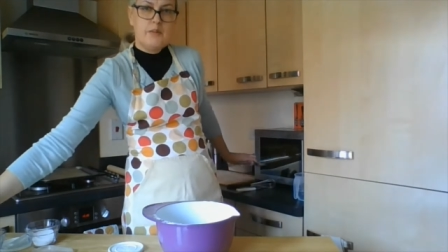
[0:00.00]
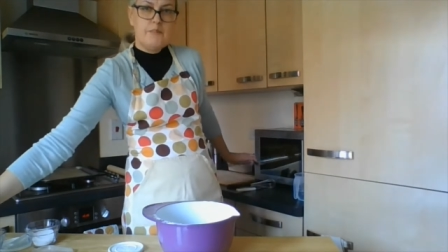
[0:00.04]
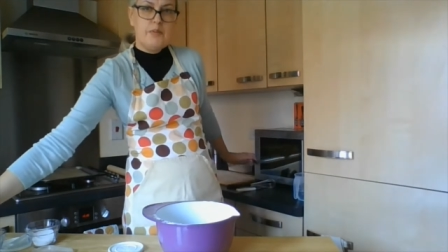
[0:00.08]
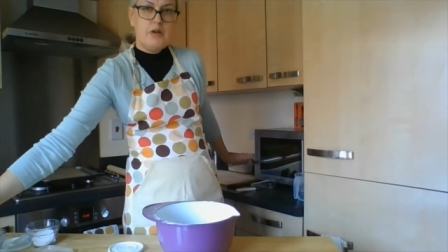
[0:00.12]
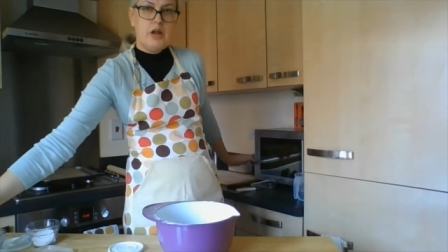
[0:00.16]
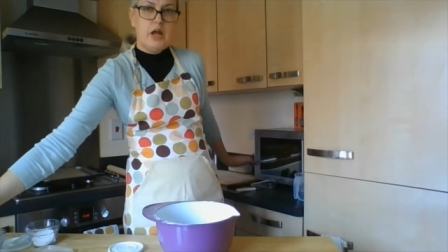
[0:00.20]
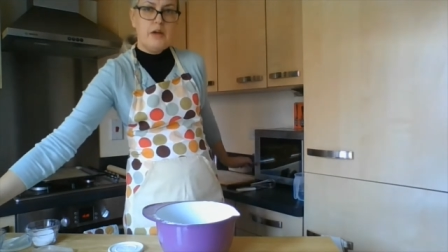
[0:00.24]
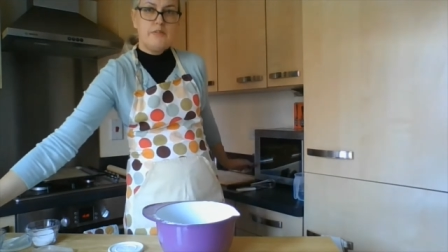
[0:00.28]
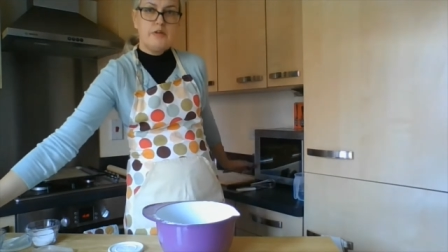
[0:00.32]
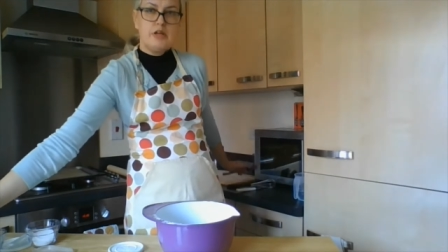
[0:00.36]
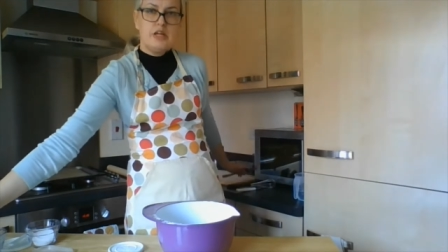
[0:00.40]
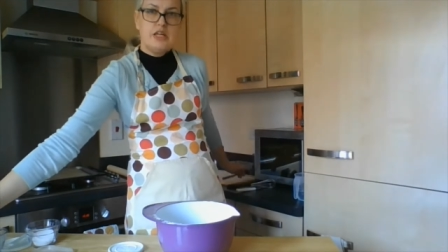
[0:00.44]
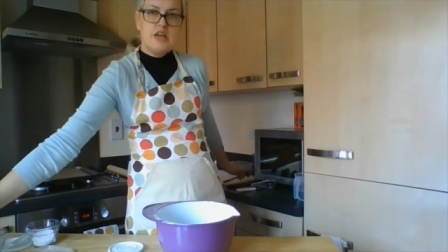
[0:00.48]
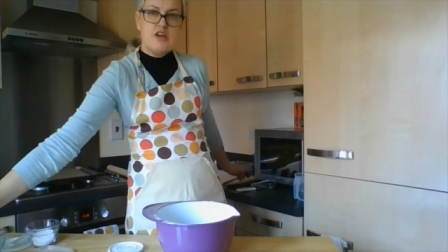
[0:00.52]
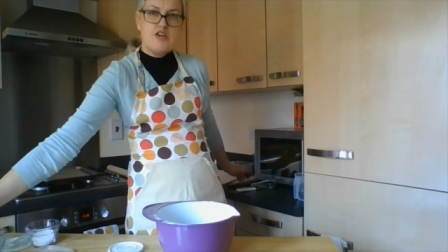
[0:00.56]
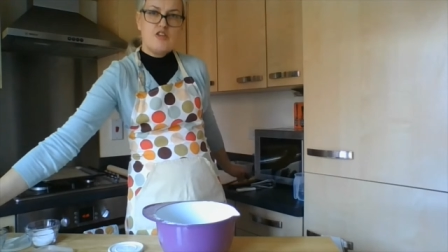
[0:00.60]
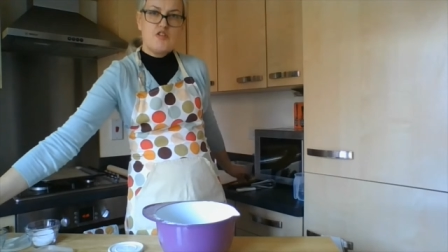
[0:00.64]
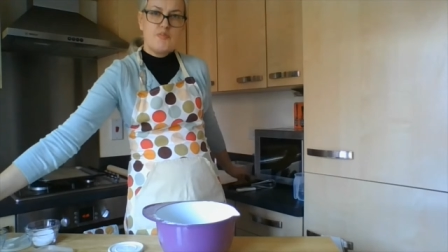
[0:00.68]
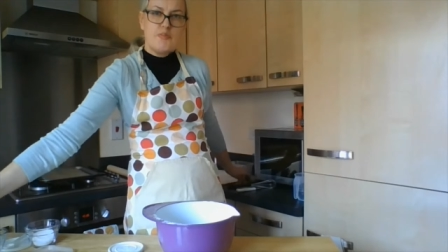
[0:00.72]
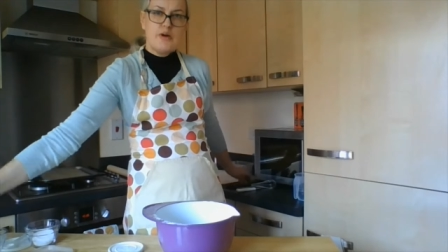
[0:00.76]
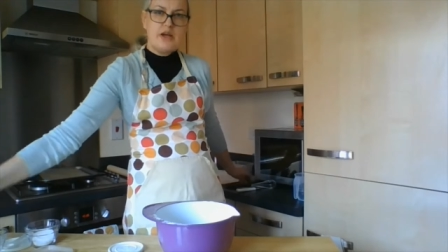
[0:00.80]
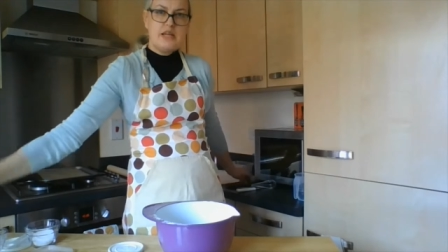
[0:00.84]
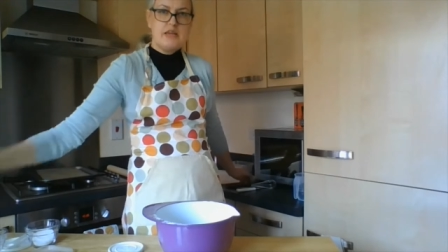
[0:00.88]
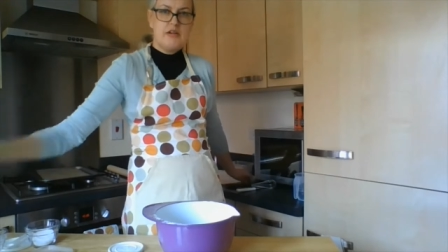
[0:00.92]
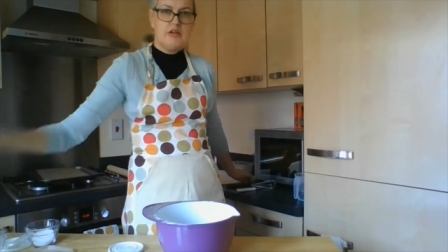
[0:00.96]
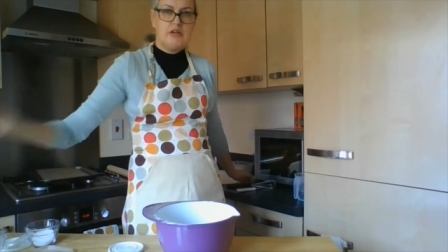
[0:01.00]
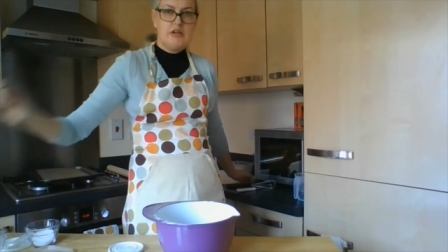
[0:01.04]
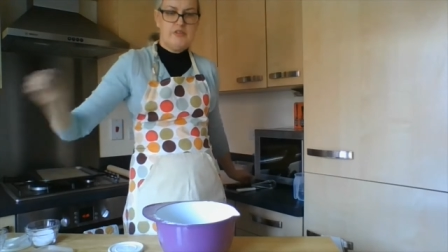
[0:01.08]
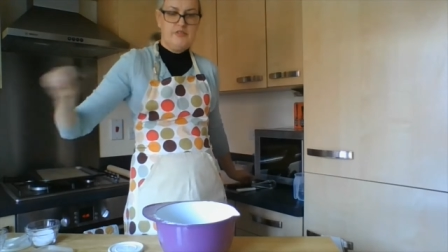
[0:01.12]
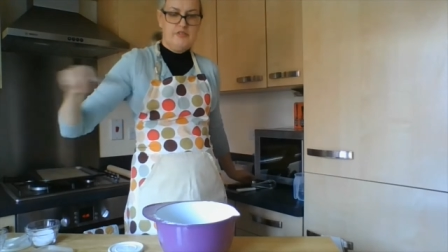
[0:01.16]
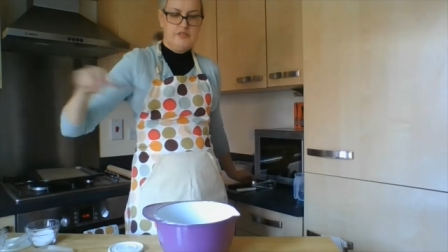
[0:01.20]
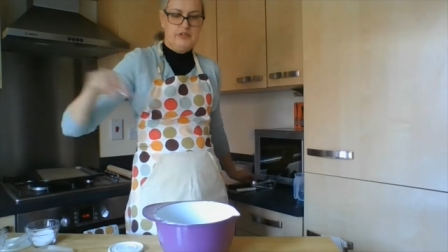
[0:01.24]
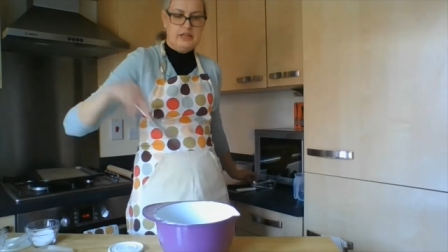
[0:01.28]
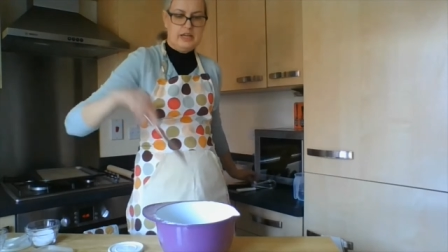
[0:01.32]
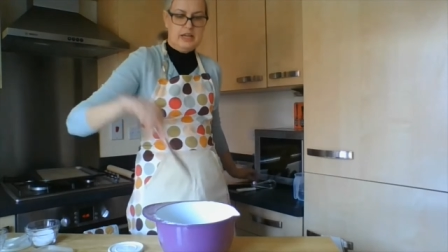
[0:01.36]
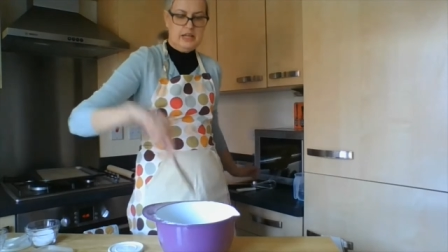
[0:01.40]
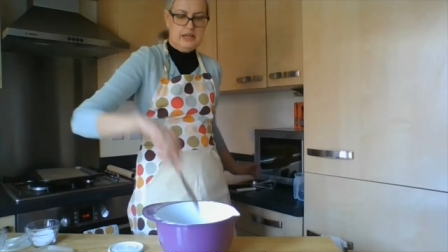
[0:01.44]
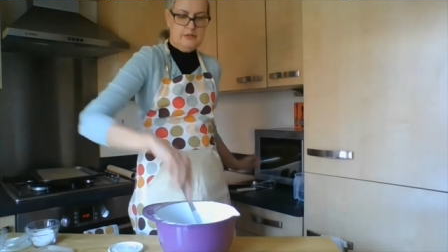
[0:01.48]
but I'm going to use my knife
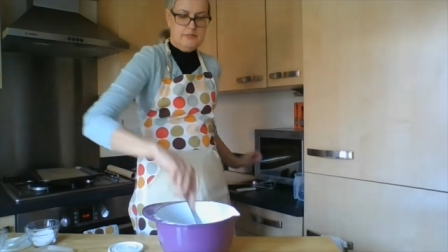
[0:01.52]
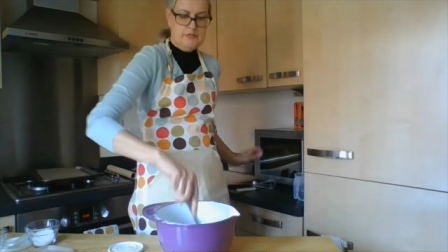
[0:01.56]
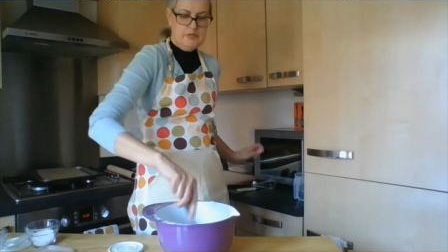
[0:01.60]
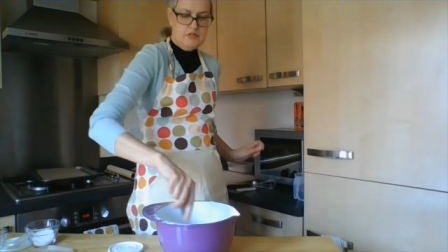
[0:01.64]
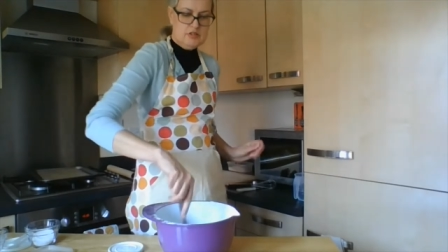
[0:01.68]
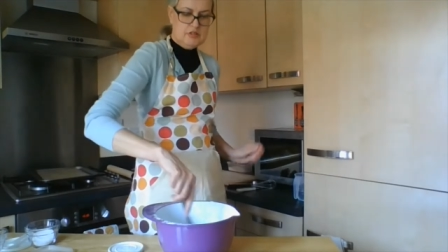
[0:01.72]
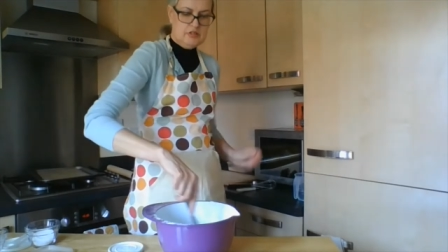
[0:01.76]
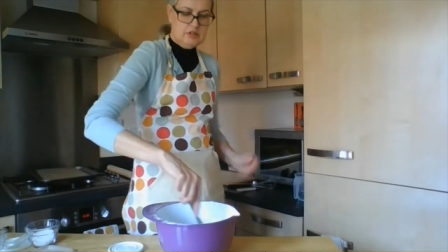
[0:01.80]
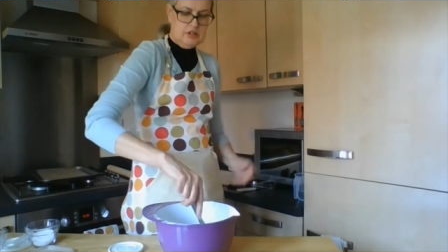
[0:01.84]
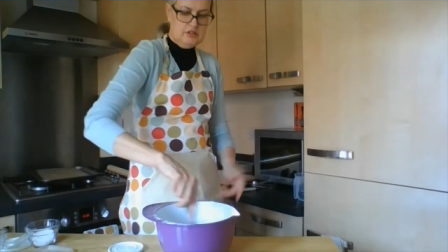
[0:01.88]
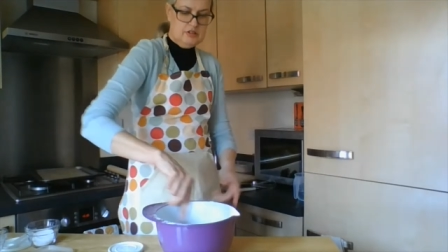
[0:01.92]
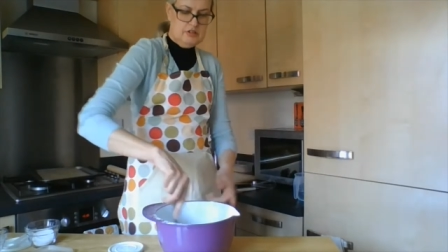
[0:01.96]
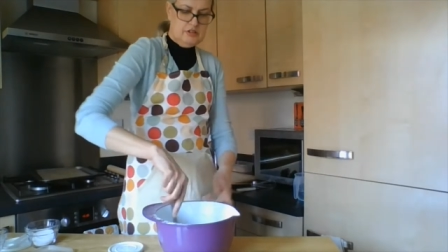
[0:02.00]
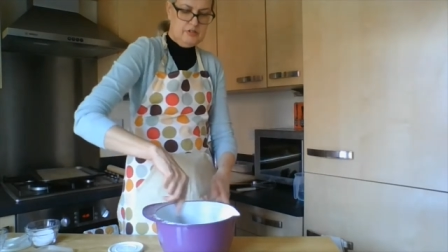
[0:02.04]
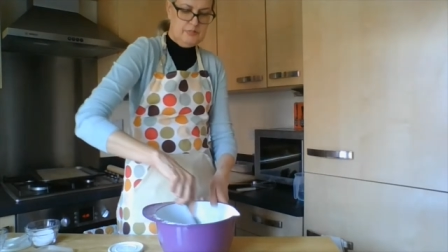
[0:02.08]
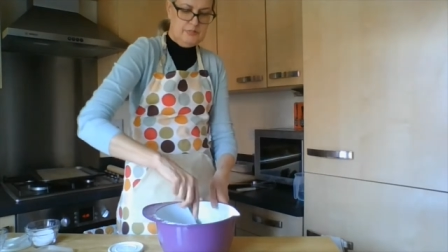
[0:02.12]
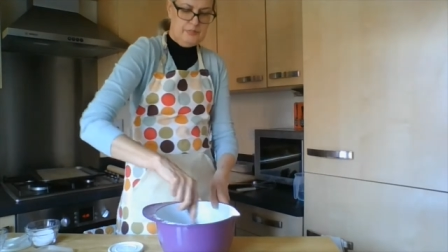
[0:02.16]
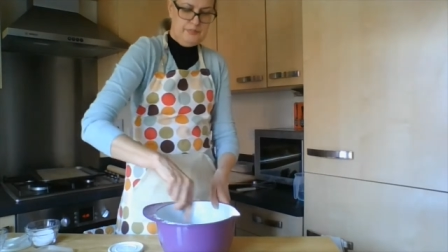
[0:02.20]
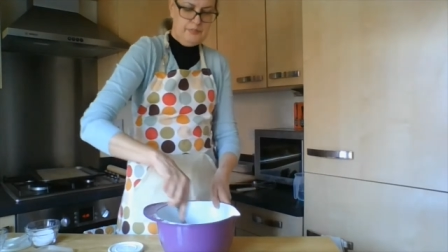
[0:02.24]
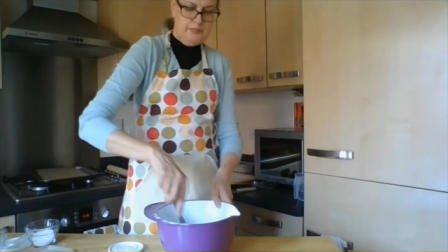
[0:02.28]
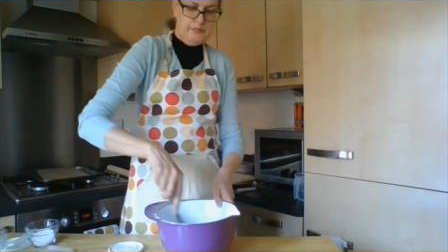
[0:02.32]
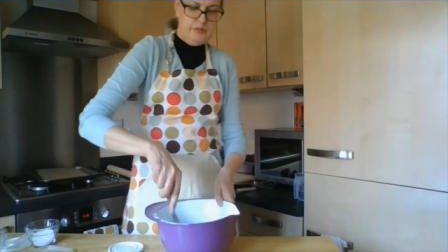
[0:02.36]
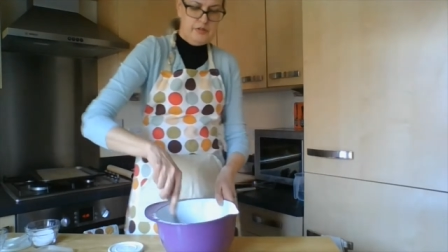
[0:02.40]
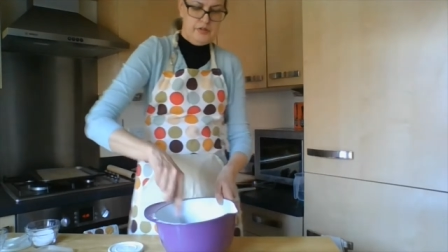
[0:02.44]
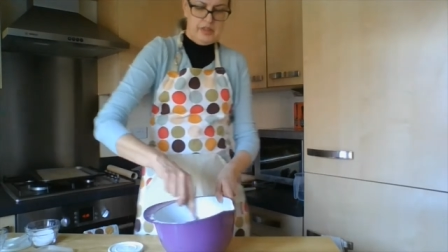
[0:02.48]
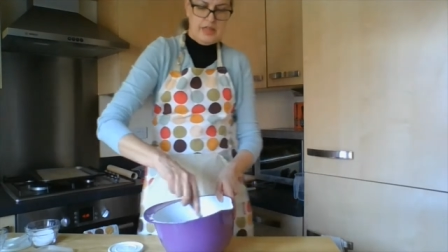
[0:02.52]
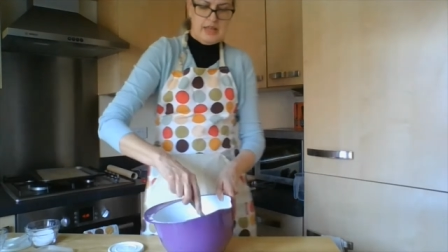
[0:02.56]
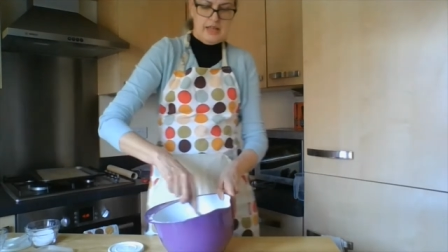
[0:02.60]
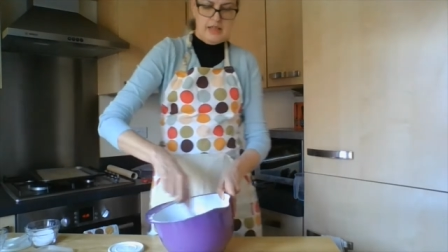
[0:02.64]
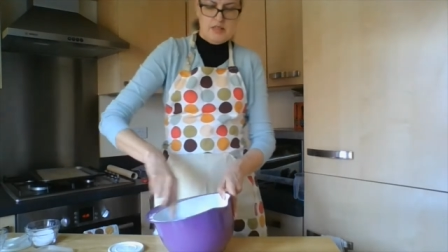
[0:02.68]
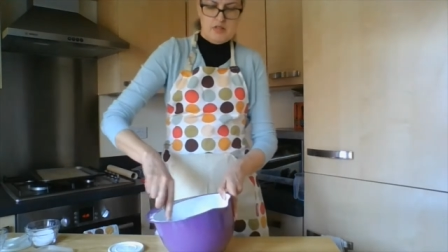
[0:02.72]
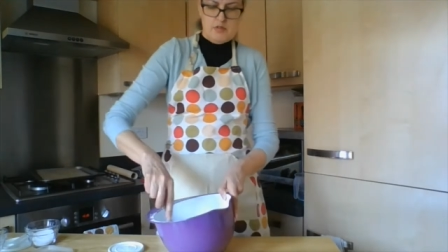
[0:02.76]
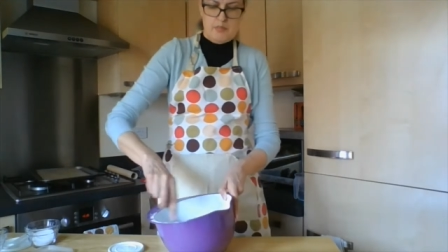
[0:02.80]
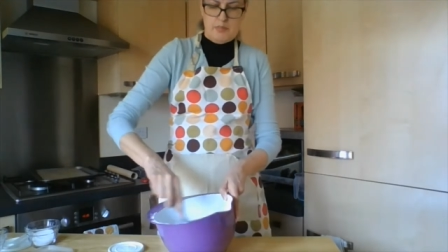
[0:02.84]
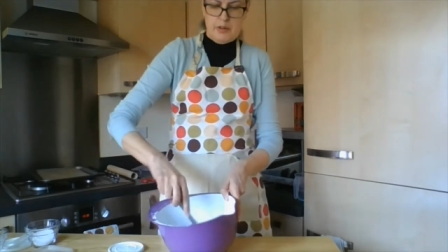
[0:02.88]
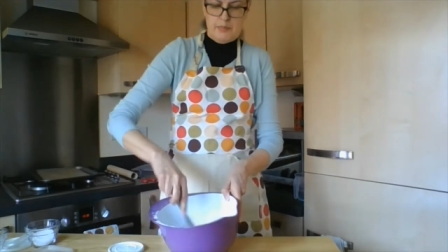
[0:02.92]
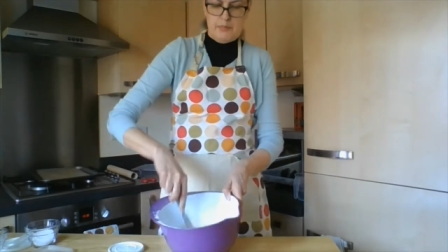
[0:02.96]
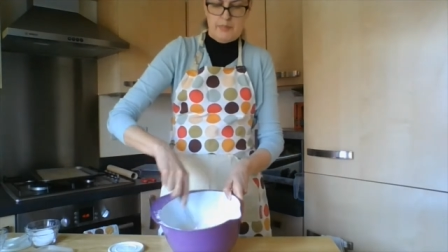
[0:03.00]
again. I'm just going to put that
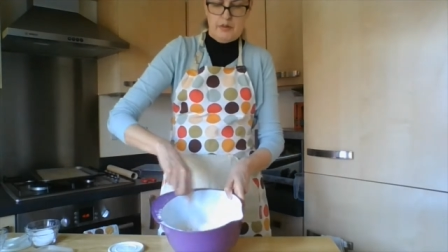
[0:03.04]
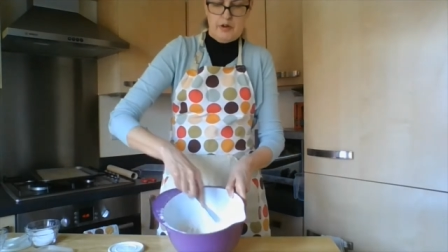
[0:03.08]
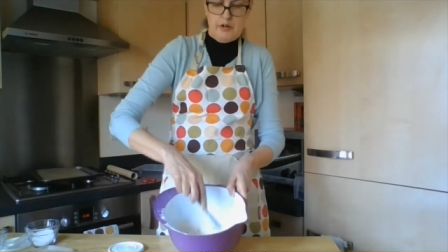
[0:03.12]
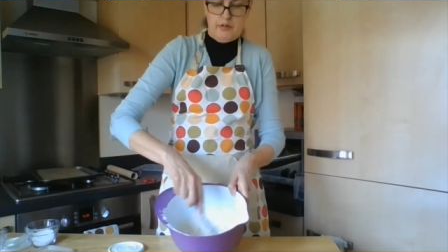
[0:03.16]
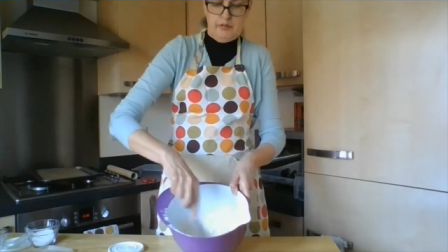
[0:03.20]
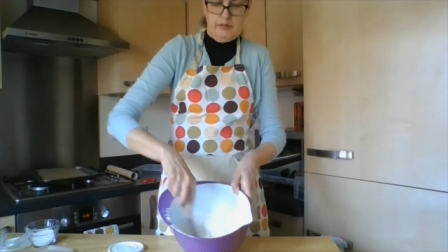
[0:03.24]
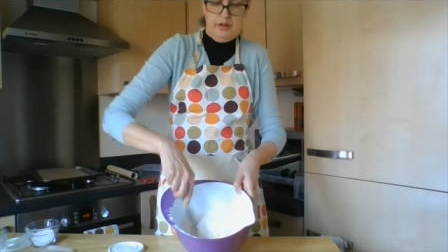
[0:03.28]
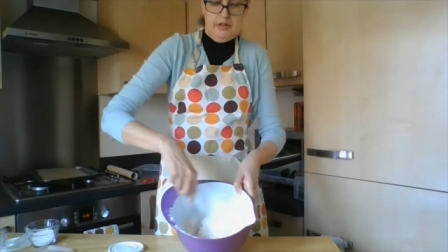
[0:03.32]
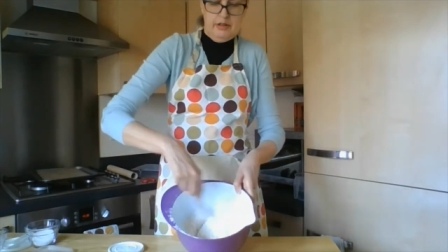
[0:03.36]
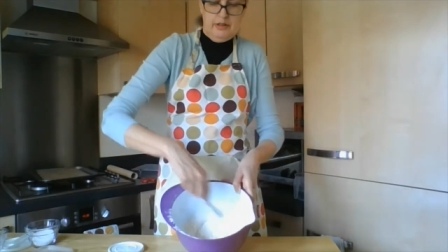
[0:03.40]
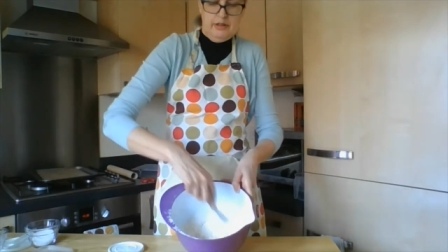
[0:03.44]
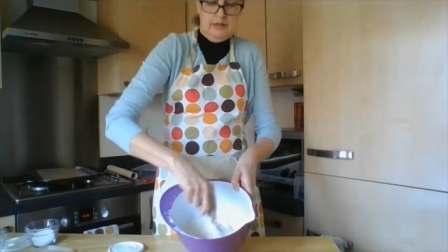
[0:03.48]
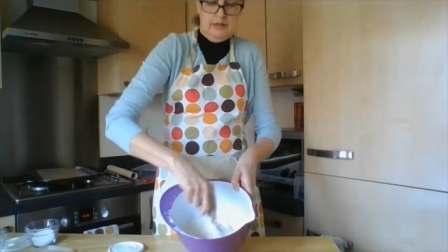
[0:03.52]
into my bowl,